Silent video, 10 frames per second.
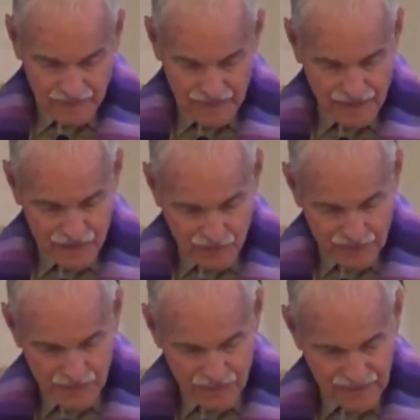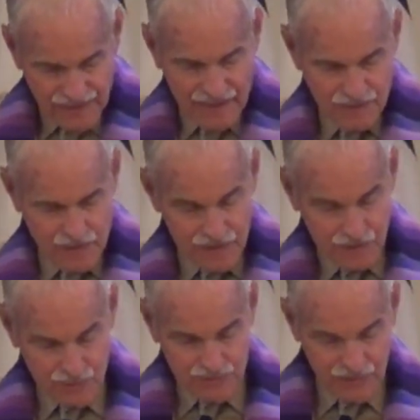In our scripture today,
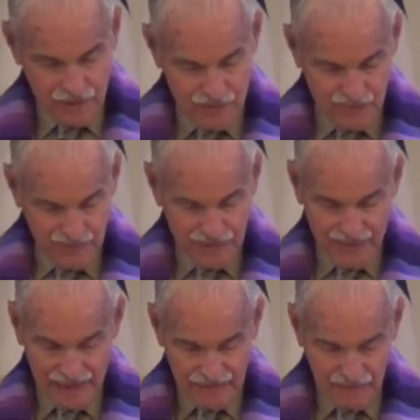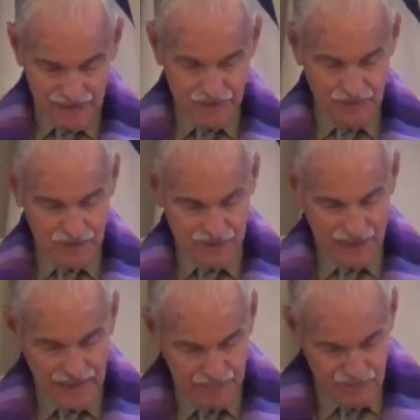Jesus returns from the dead and meets his
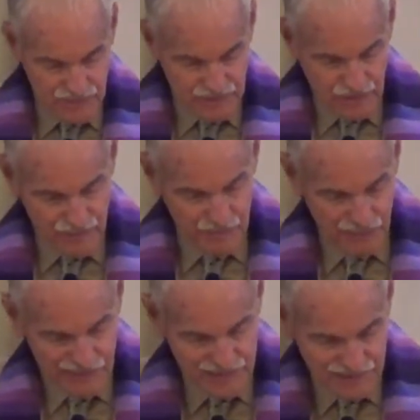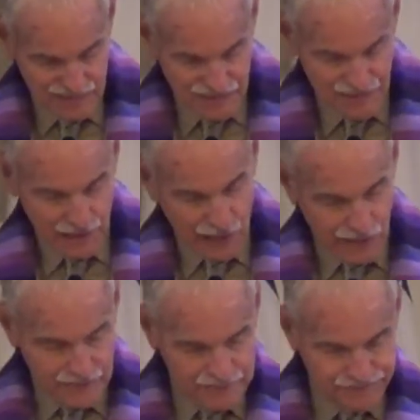disciples in different places: the
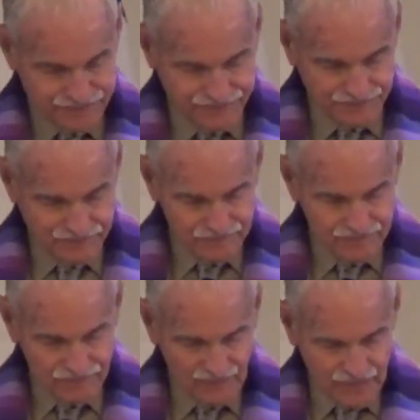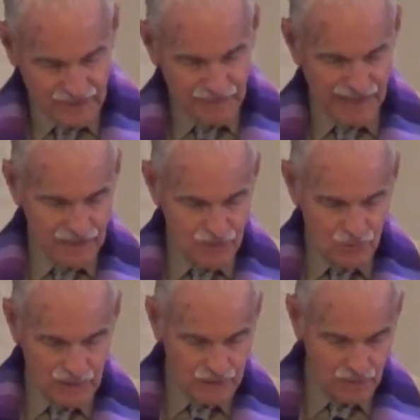garden, the Emmaus
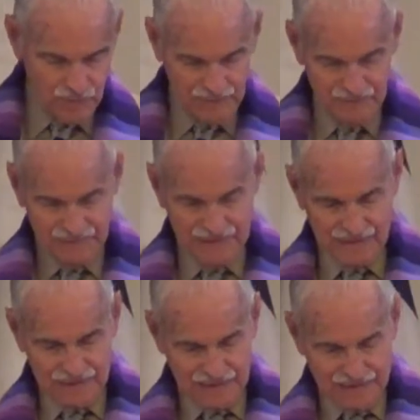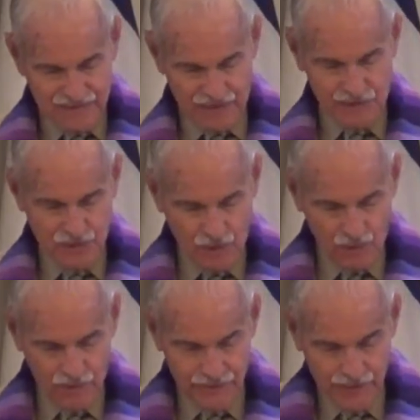Road,
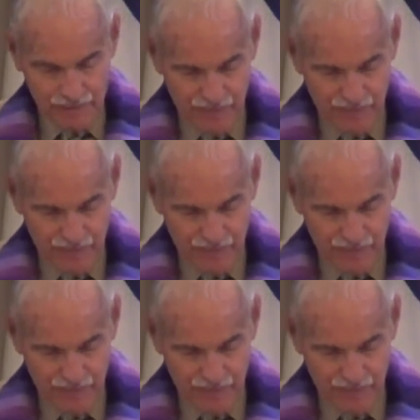seashore, the